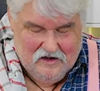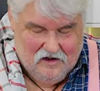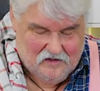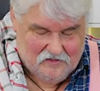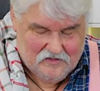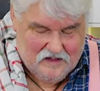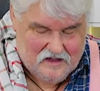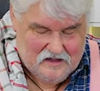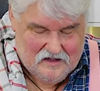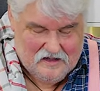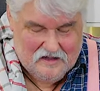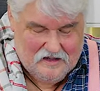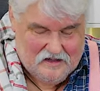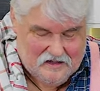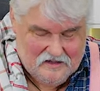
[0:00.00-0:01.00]
on
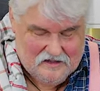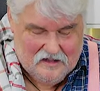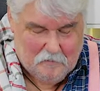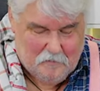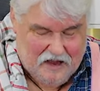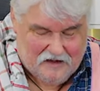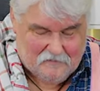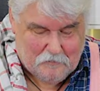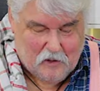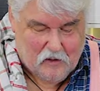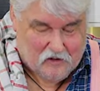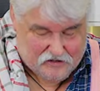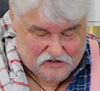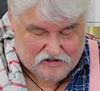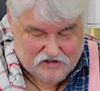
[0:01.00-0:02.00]
the back
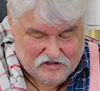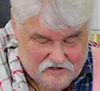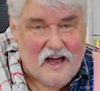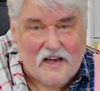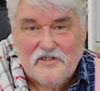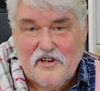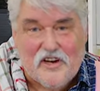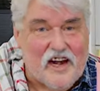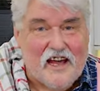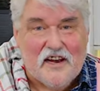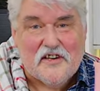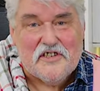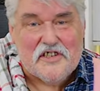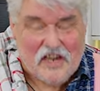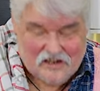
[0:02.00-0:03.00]
porch. Aren't you
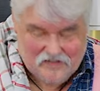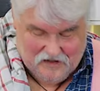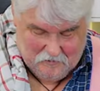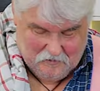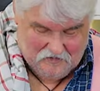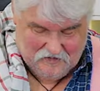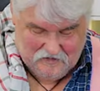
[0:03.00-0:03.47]
glad I shared that with